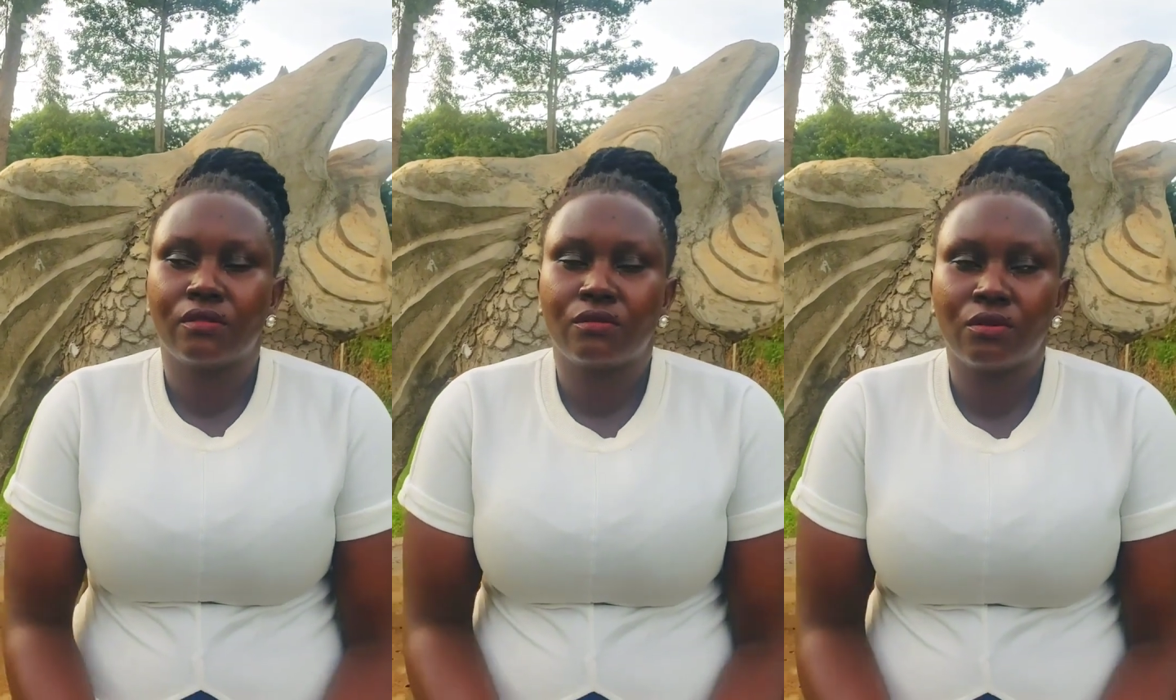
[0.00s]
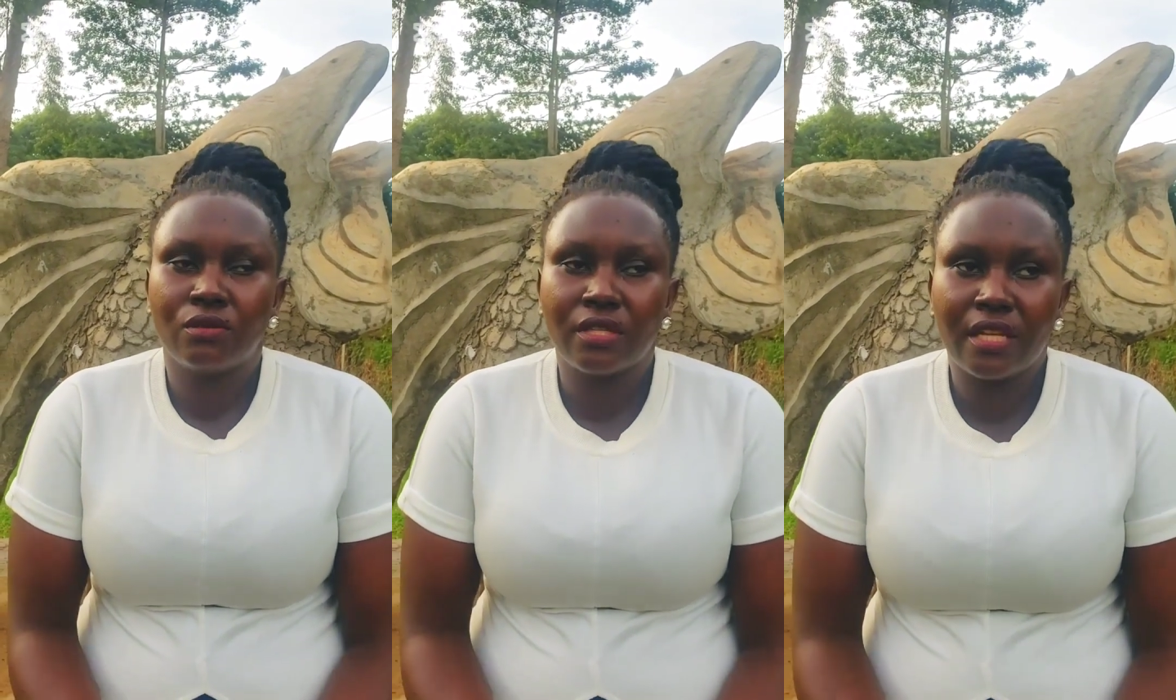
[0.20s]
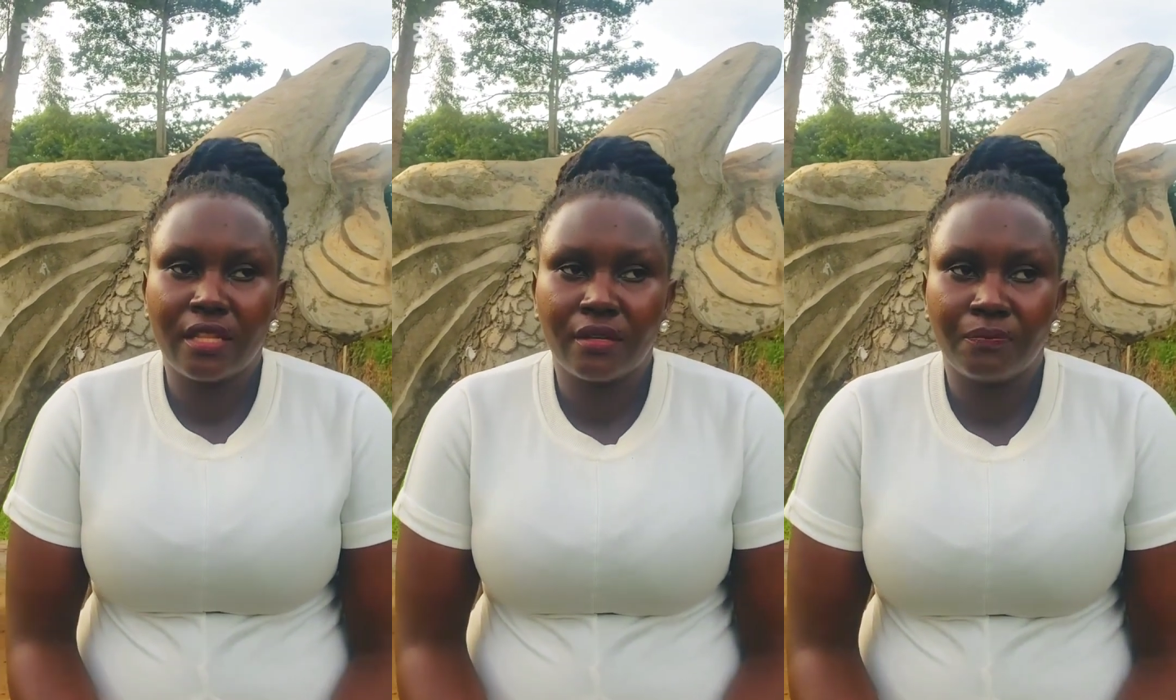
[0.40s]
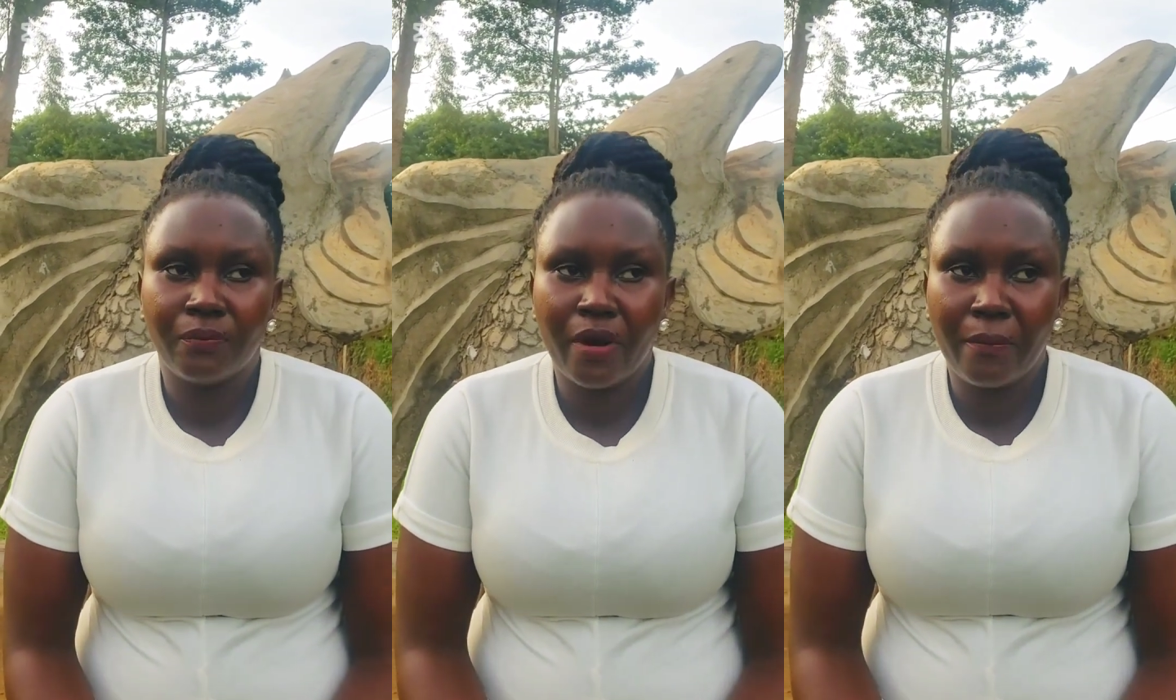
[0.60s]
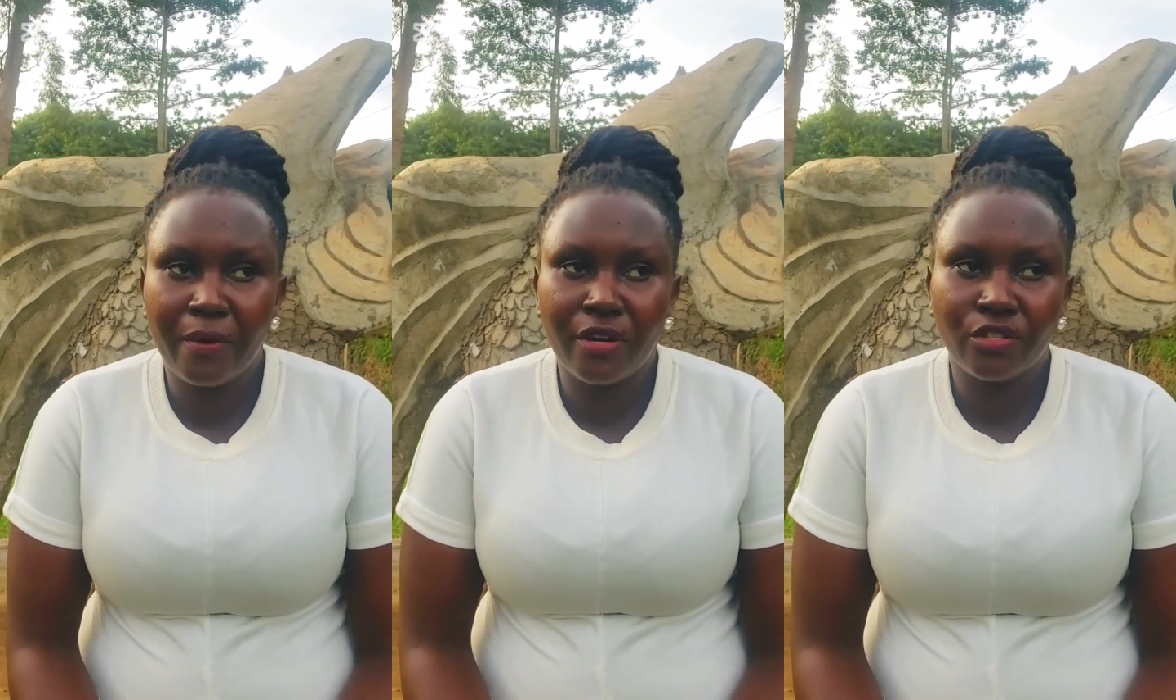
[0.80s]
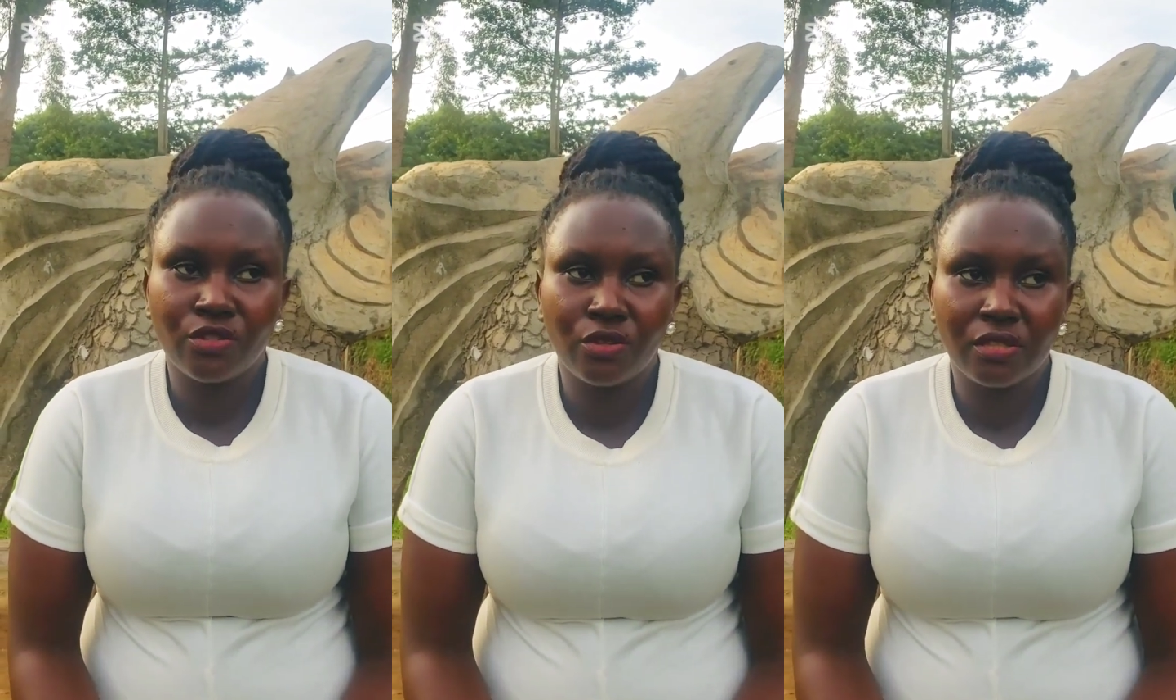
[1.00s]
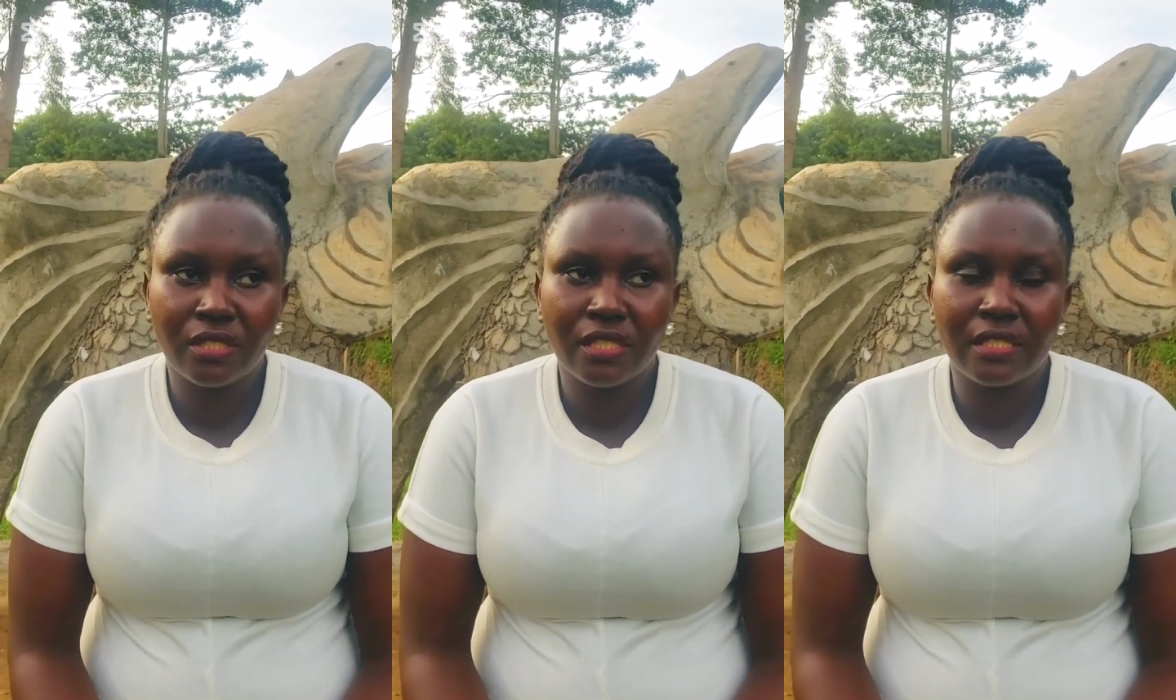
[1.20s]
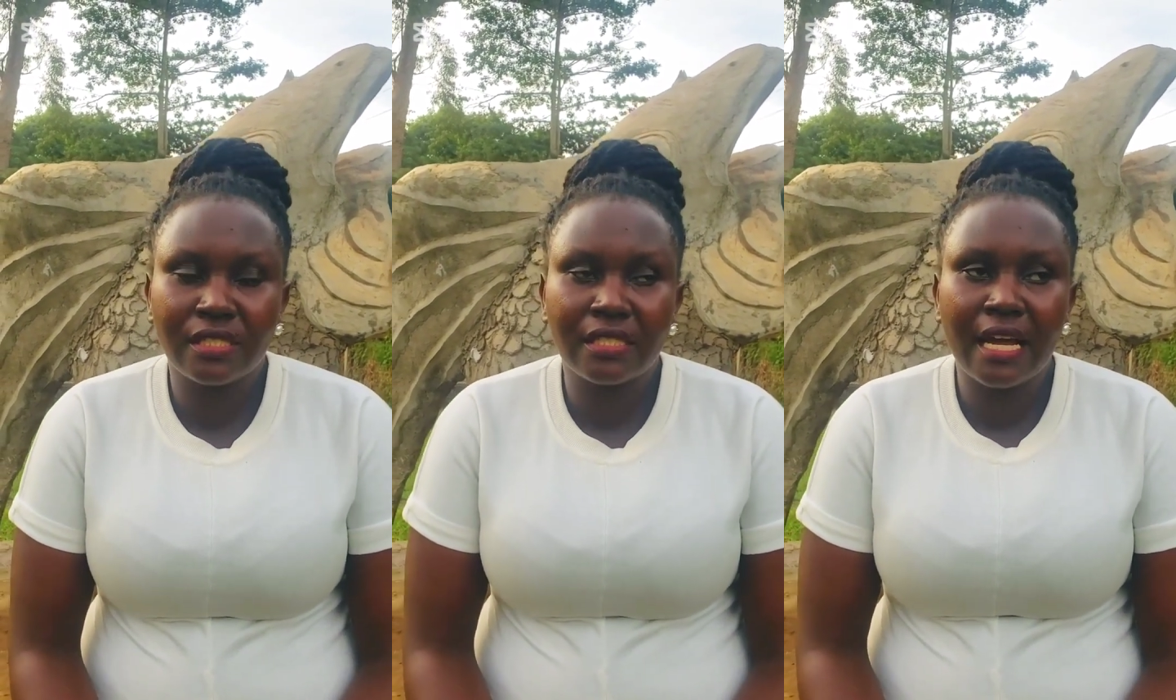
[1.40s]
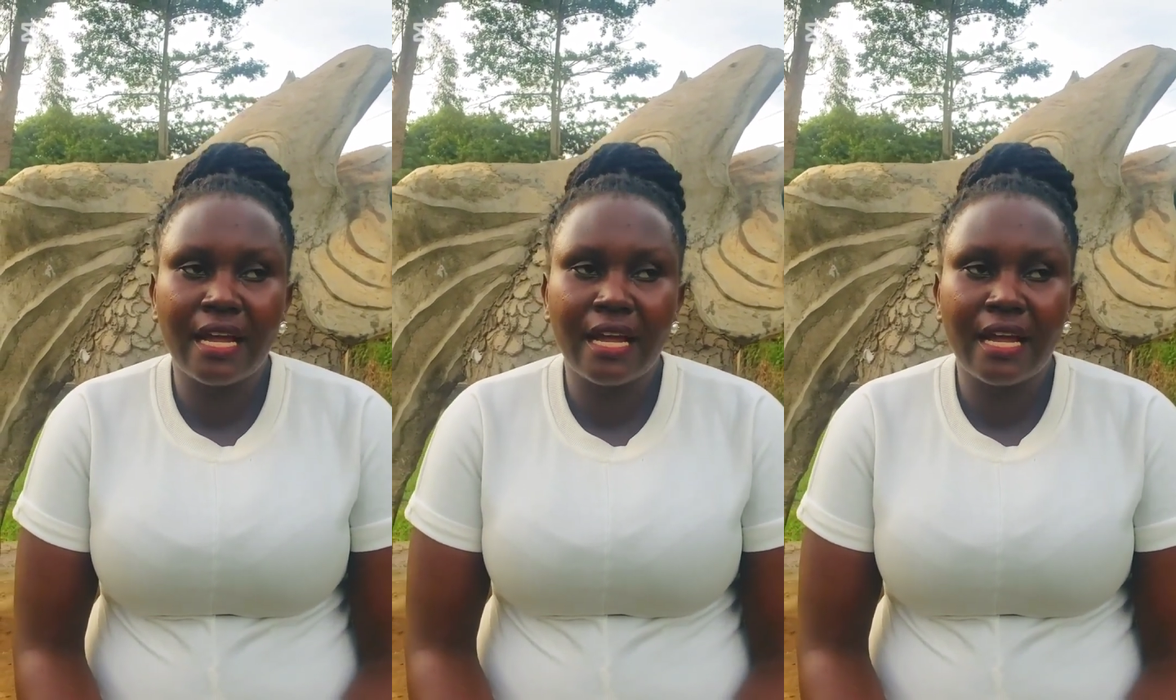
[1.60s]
Those are the primary sources.